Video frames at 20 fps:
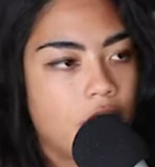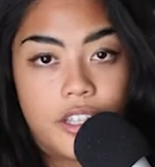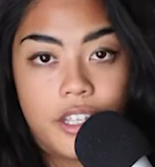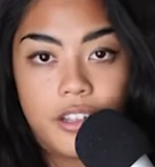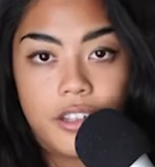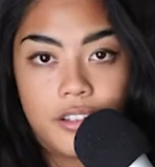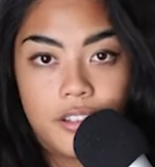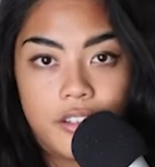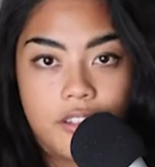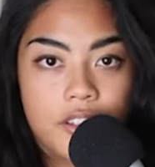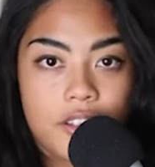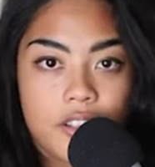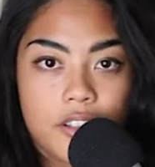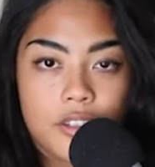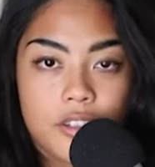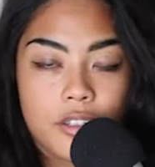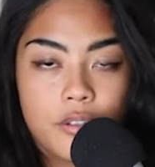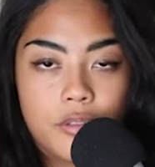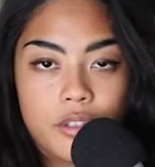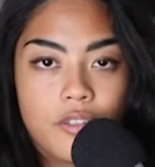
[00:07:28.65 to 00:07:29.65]
things,
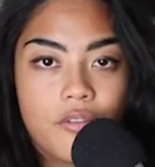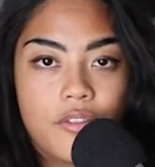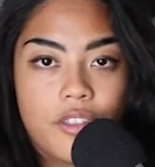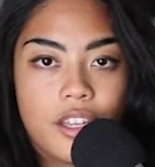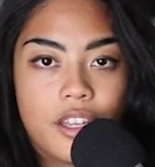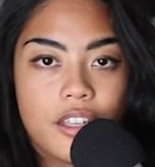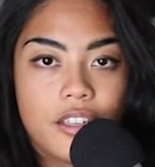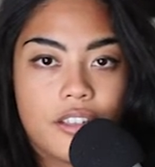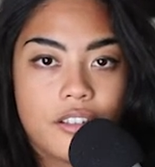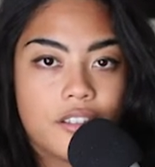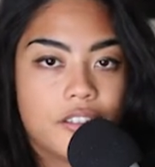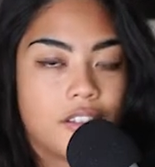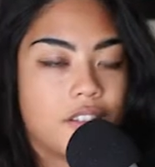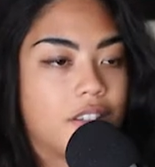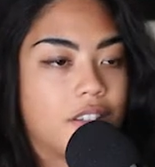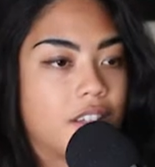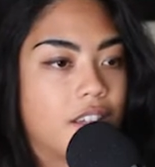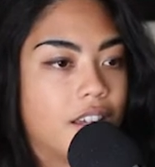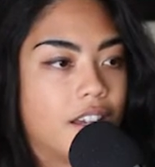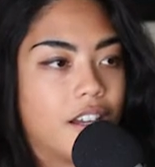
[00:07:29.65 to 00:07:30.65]
exclusive
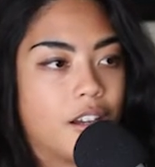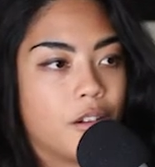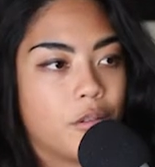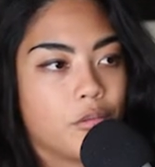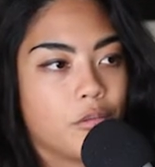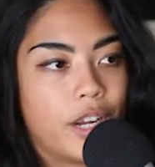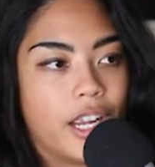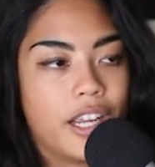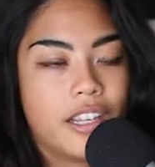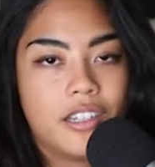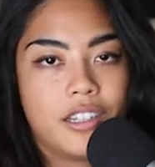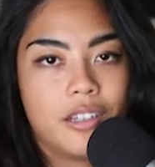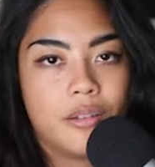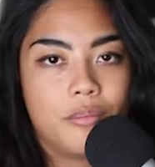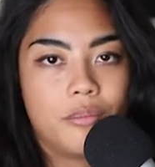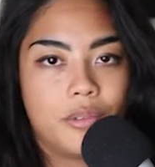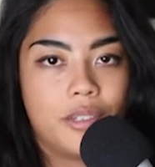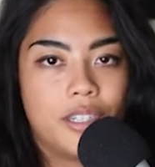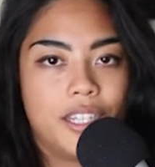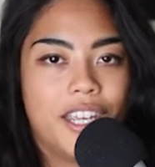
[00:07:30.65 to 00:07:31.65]
things,
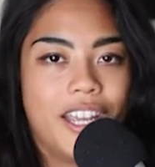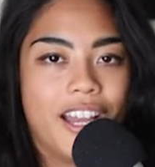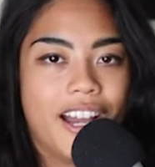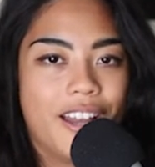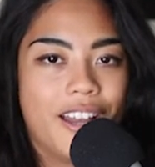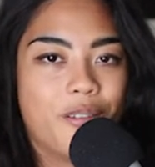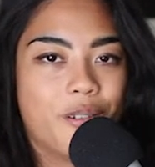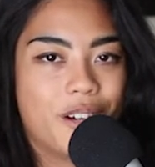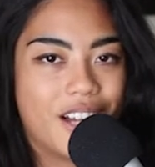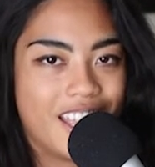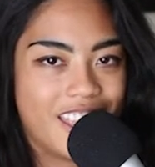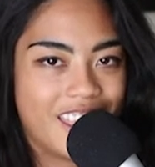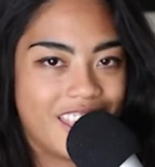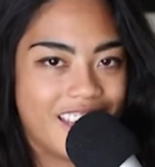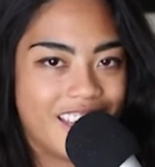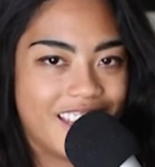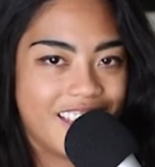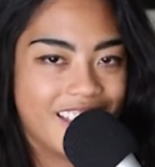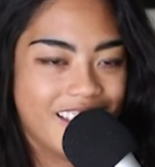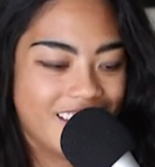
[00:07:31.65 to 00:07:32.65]
random DIY
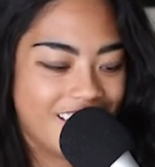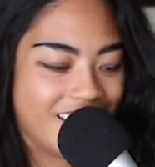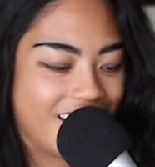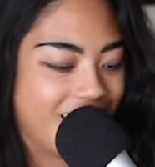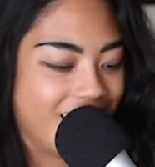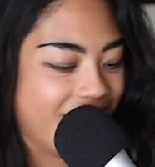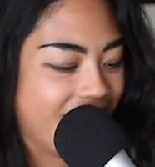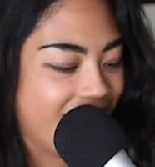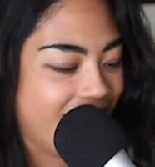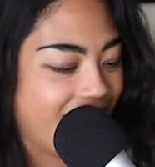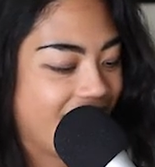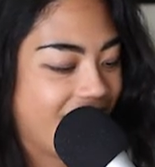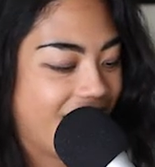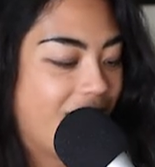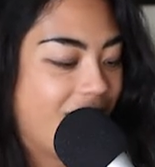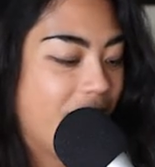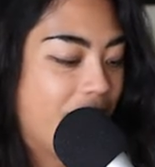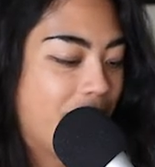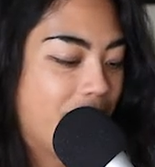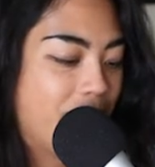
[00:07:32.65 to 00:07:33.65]
things, like
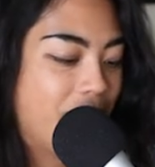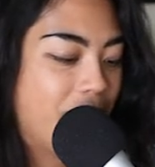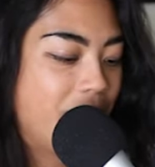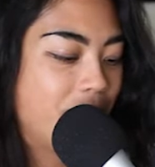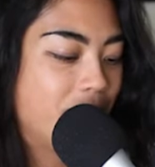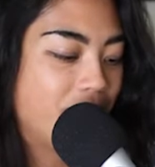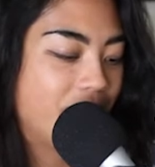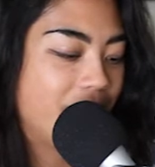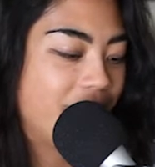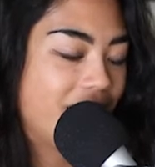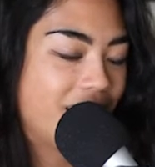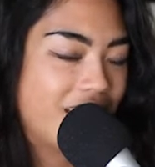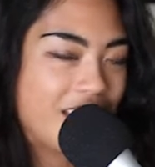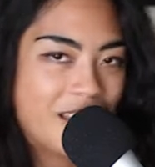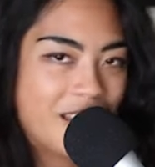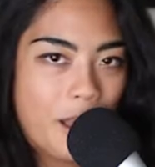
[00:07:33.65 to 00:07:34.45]
how I made my